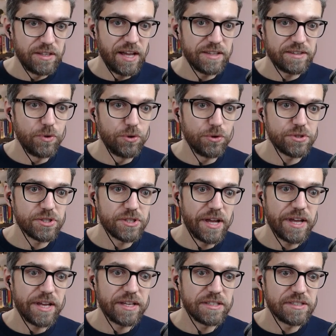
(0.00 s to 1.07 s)
That looks
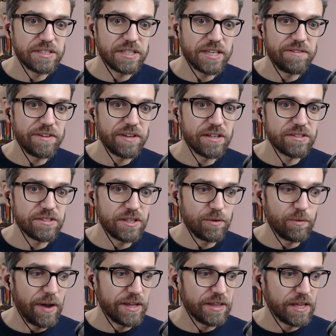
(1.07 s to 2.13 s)
like it's giving us the
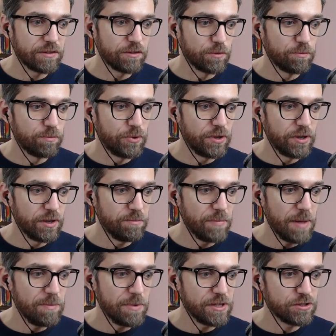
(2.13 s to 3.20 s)
right level blur.
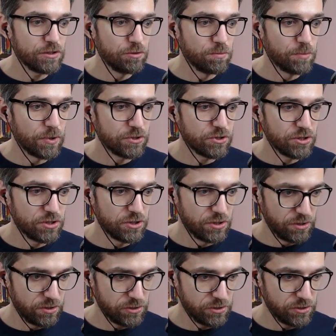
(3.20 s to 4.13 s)
Maybe it's too much.